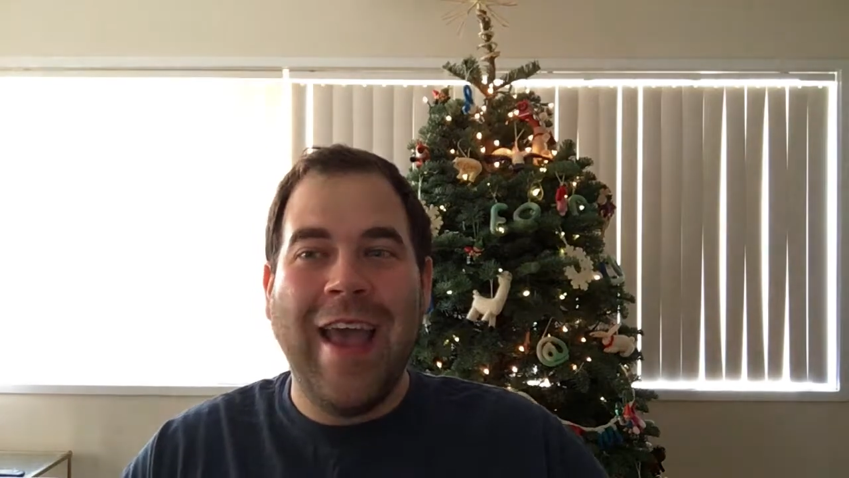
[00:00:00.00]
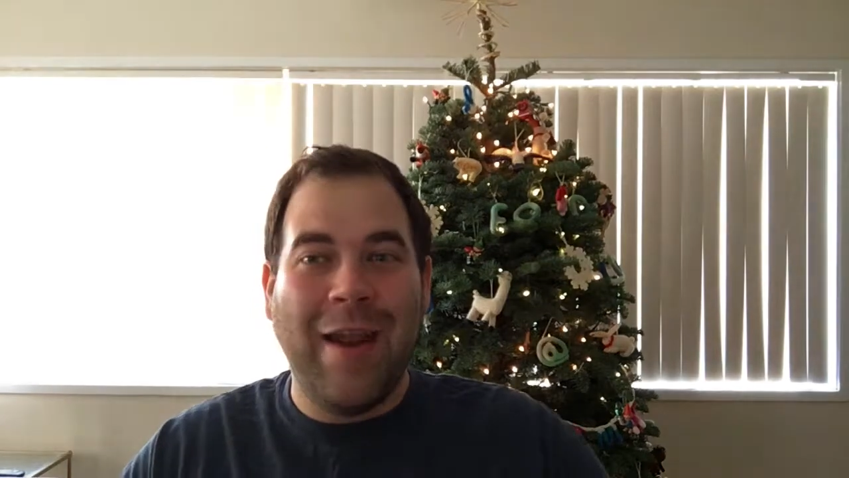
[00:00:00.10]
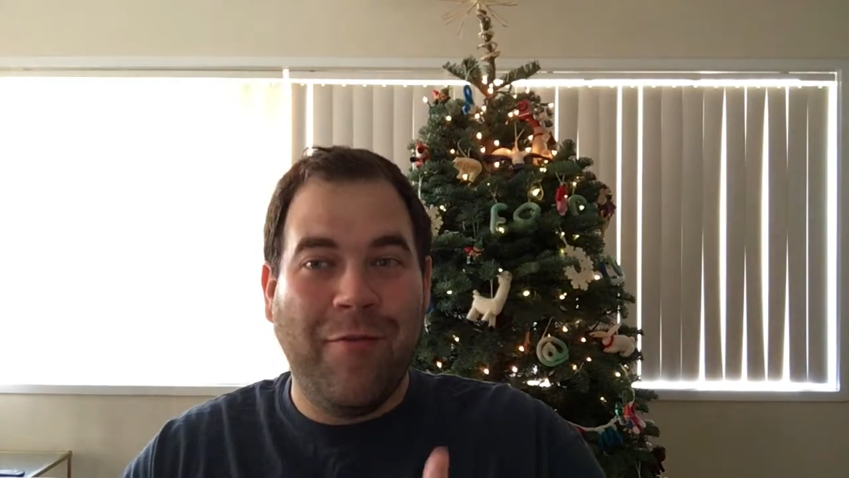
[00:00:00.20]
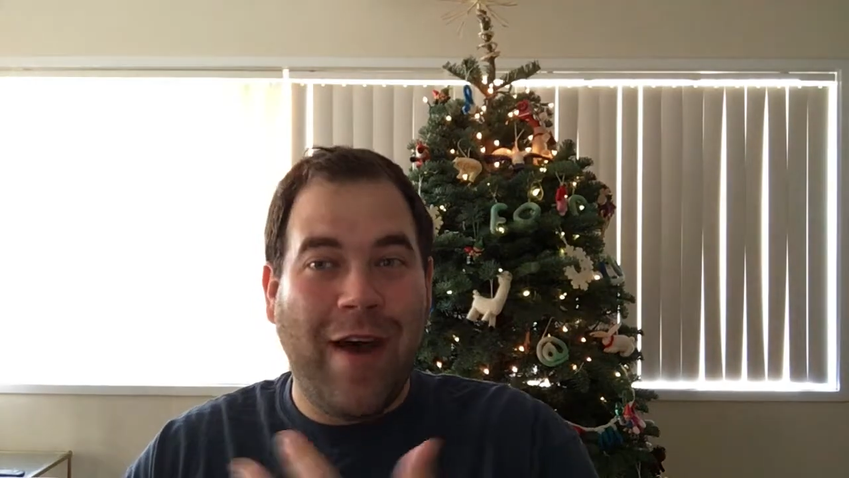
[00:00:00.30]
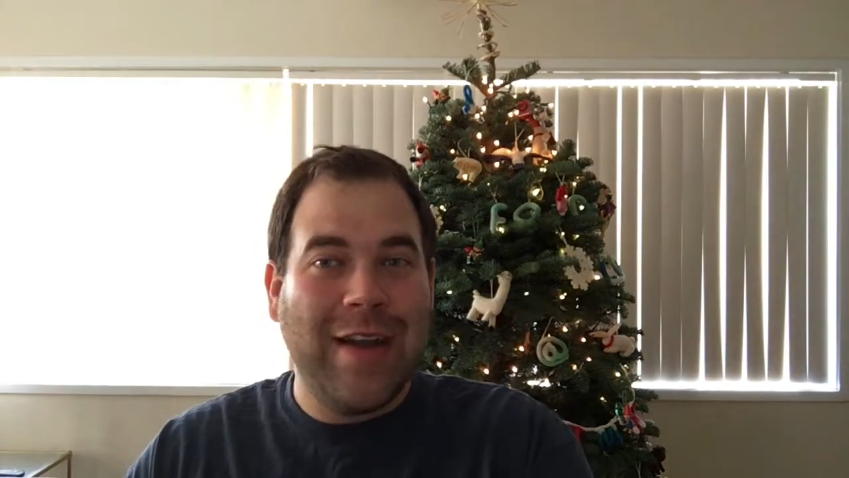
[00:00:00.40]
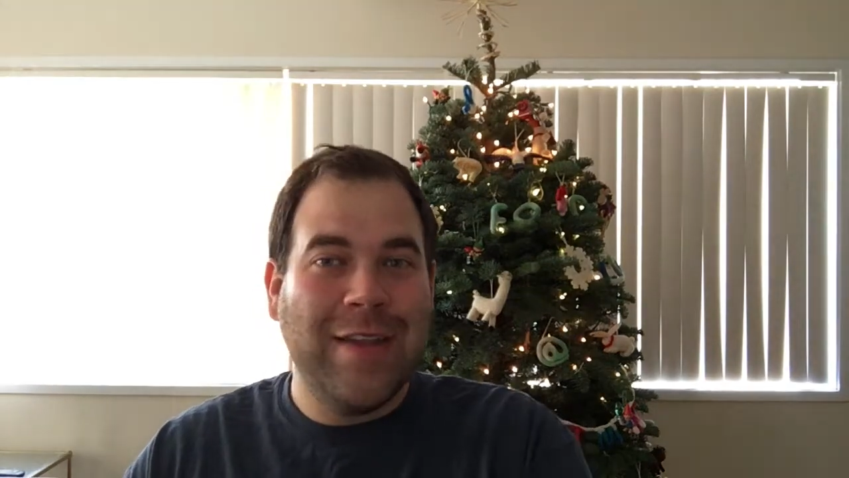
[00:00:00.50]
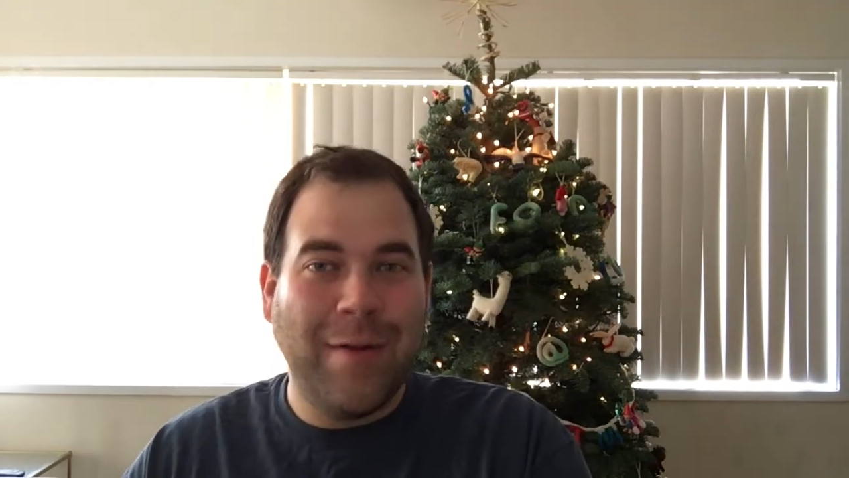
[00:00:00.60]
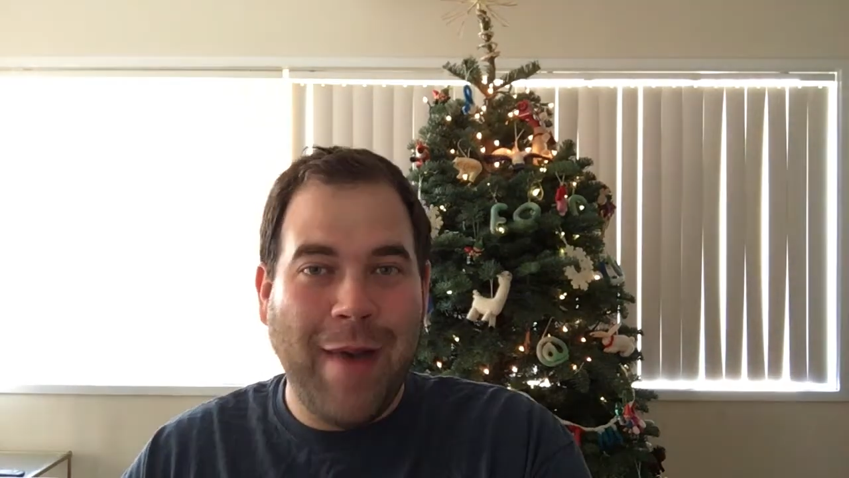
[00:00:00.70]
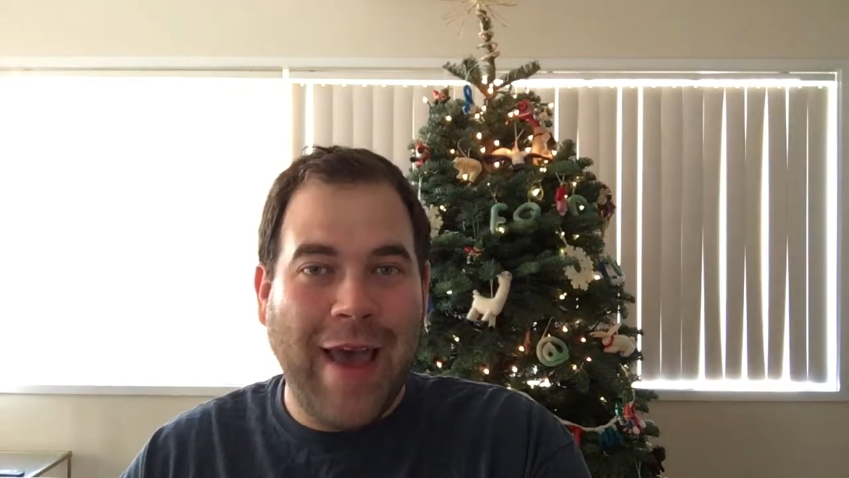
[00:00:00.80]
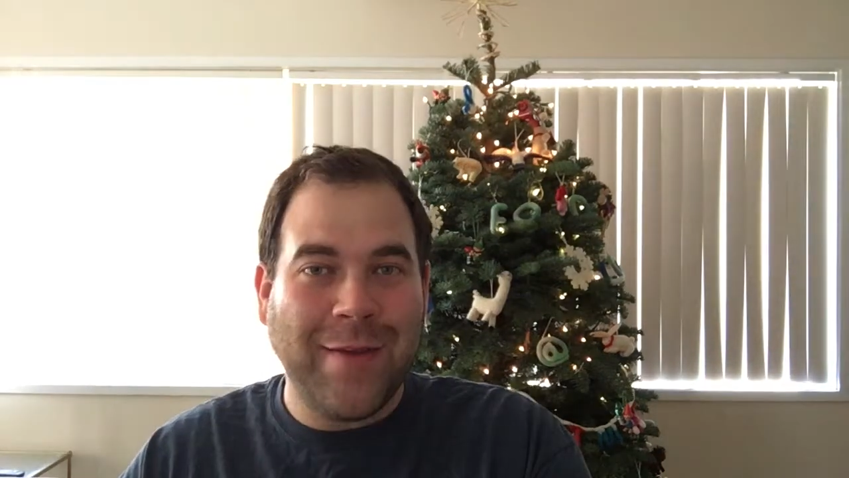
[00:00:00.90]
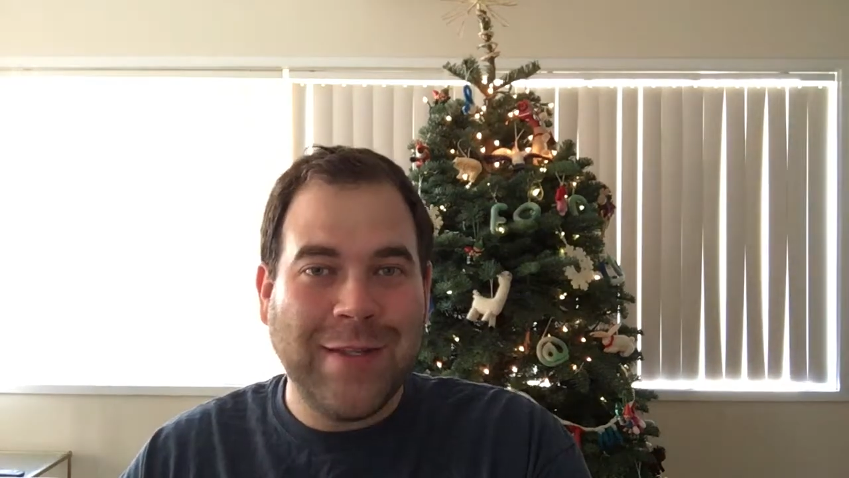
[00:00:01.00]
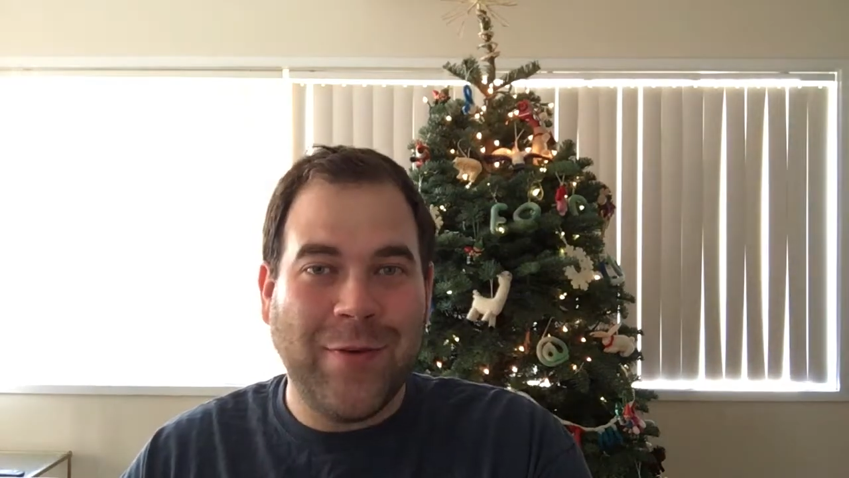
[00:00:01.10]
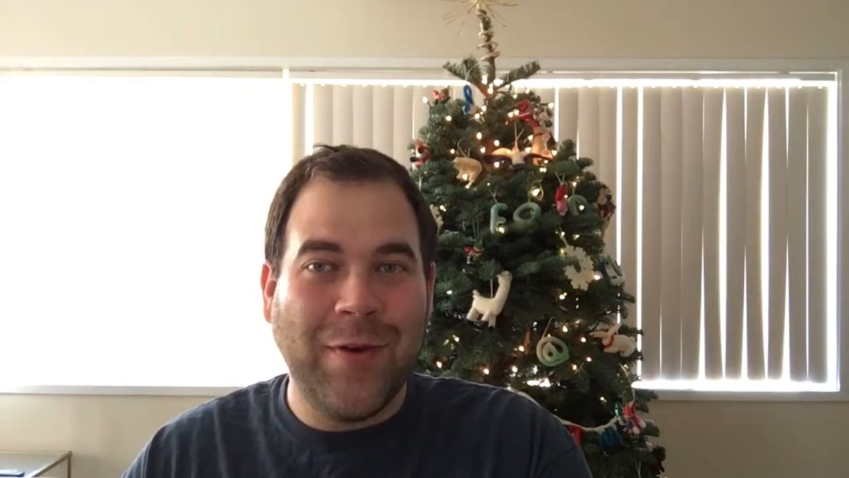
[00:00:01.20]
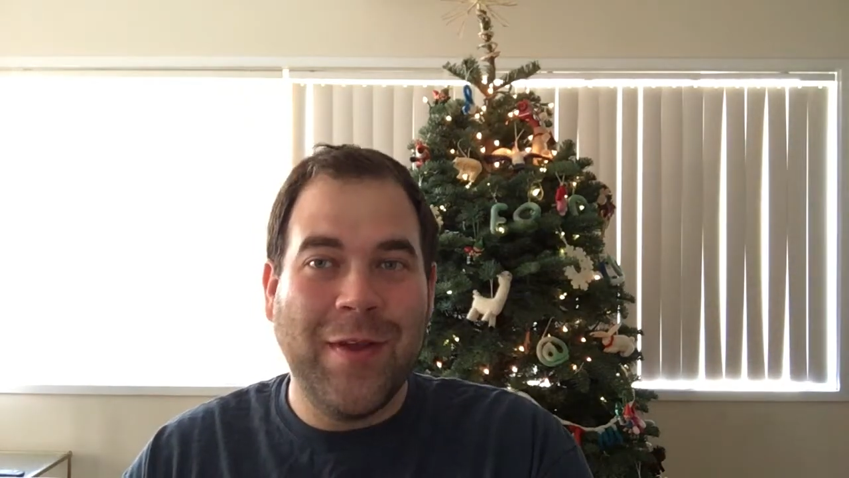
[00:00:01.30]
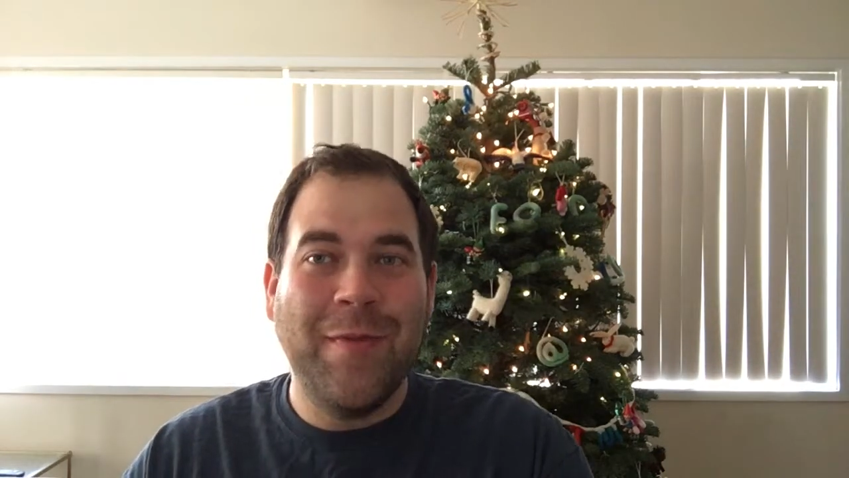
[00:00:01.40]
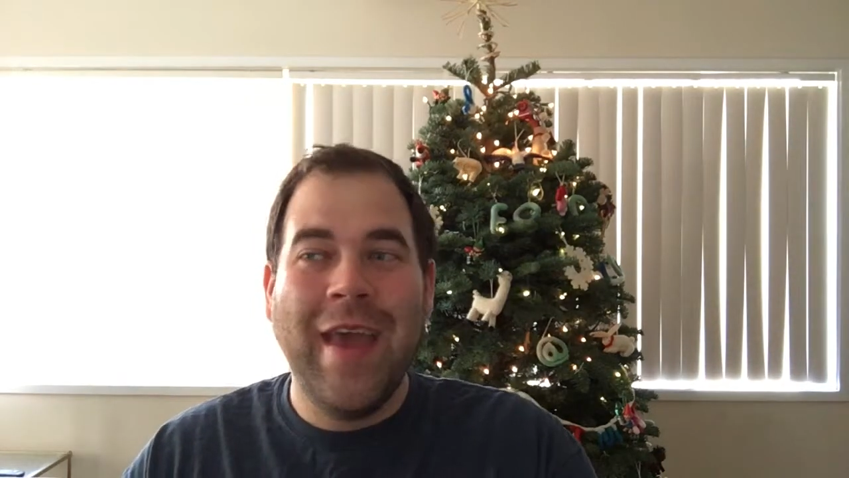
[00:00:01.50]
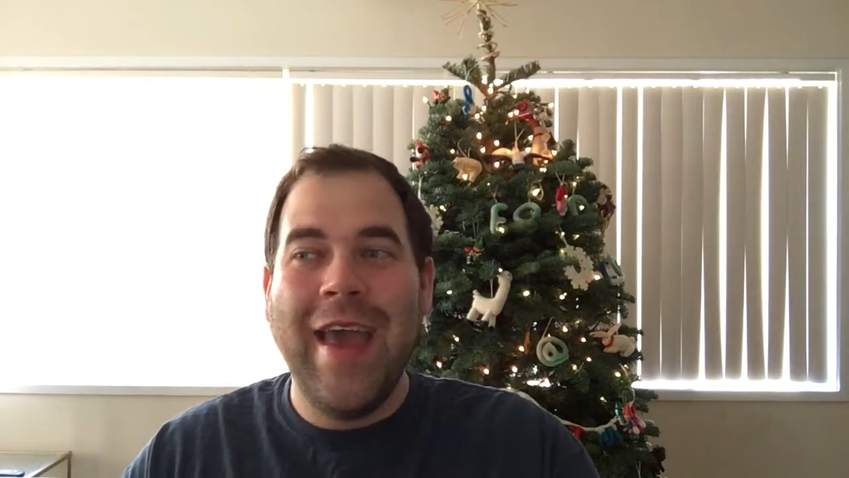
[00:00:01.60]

and fighting their battles for them